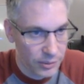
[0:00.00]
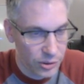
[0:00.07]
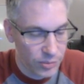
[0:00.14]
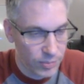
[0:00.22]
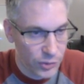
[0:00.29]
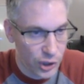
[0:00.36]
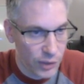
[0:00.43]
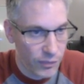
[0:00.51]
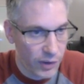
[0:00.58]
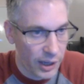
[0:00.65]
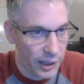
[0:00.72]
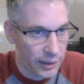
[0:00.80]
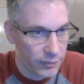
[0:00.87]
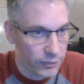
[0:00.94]

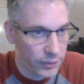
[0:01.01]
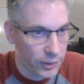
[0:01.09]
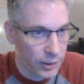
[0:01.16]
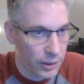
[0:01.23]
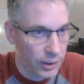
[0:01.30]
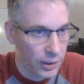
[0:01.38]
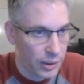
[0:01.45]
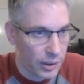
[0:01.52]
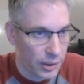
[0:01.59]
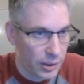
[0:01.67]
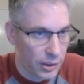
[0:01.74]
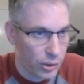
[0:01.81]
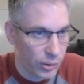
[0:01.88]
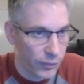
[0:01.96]
g5.
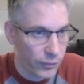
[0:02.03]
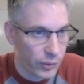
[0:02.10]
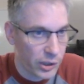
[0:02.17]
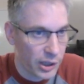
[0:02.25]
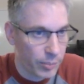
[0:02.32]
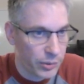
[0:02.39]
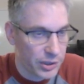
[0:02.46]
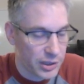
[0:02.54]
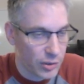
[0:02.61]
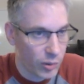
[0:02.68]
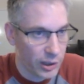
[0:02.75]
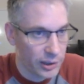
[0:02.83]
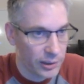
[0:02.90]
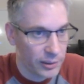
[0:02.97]
To free up the
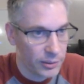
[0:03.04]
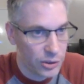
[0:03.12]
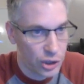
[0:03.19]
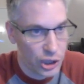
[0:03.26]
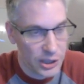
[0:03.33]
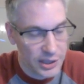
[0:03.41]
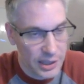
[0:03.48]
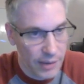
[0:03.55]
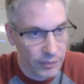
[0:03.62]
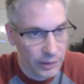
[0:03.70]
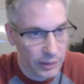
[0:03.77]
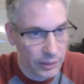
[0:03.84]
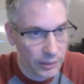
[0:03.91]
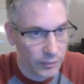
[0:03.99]
square, g7,
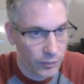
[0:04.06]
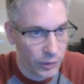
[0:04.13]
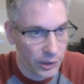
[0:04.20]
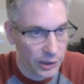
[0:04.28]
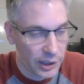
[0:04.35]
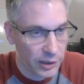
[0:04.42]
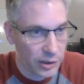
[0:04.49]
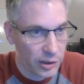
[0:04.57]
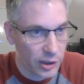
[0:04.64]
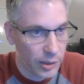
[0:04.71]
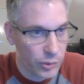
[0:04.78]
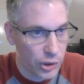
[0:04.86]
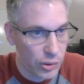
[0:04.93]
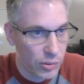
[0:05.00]
for the king to come
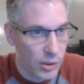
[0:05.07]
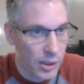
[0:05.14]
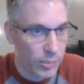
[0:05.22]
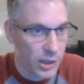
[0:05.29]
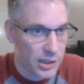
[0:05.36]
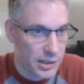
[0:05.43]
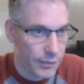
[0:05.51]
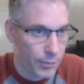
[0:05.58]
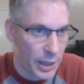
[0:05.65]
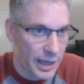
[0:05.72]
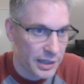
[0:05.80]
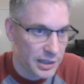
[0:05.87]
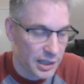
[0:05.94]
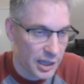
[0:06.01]
to. Because if
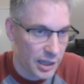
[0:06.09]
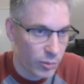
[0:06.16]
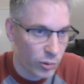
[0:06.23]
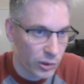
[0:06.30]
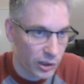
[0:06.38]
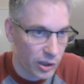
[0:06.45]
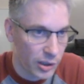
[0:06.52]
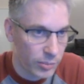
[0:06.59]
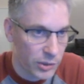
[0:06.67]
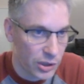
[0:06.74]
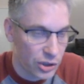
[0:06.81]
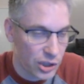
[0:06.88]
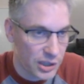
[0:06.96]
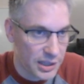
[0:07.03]
black's king were to come to
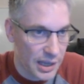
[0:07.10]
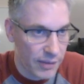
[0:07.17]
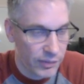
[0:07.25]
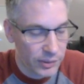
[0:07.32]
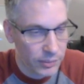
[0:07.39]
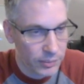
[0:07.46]
g7,